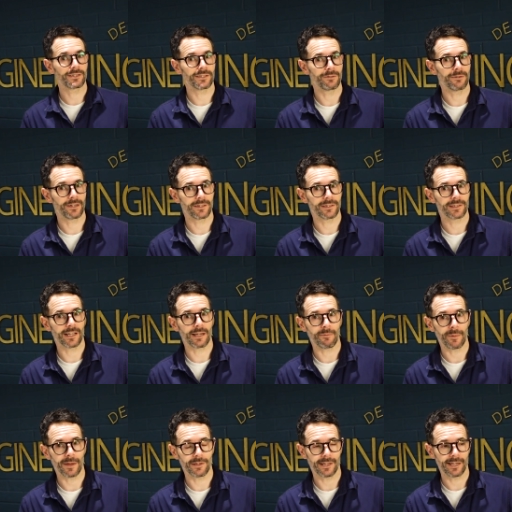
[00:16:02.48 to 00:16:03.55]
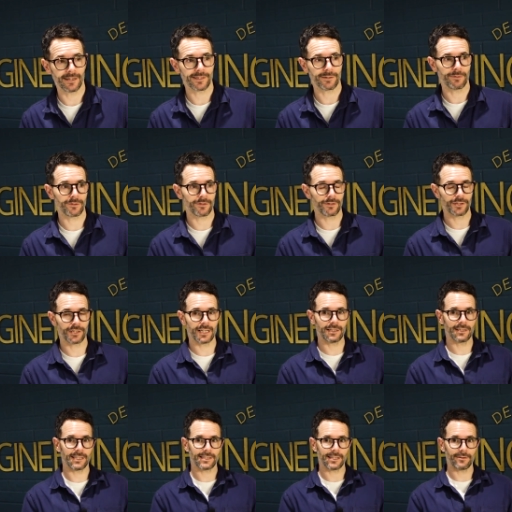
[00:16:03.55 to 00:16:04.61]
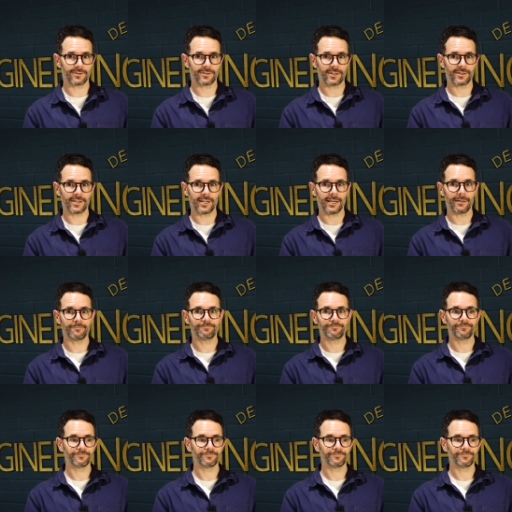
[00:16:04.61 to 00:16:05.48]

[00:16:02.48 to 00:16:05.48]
to you another time about that, so I'm not going to share the details just yet.